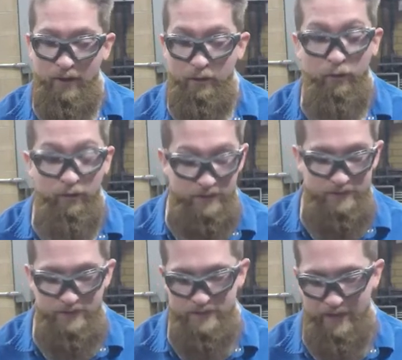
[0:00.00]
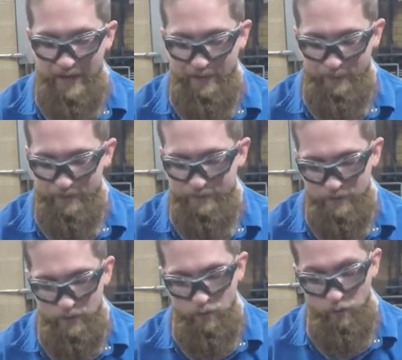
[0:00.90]
occurrences that happen.
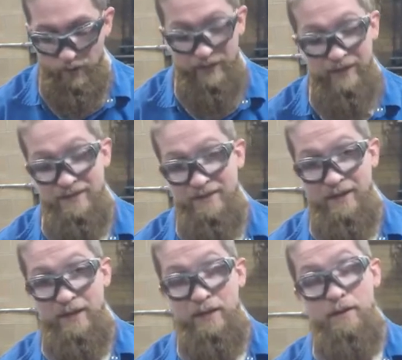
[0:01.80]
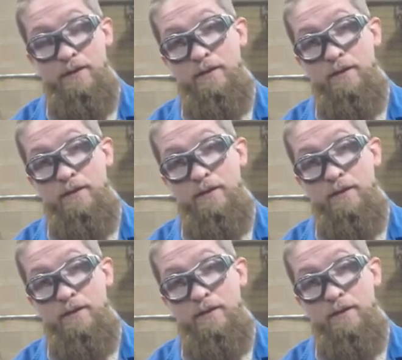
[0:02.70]
One is a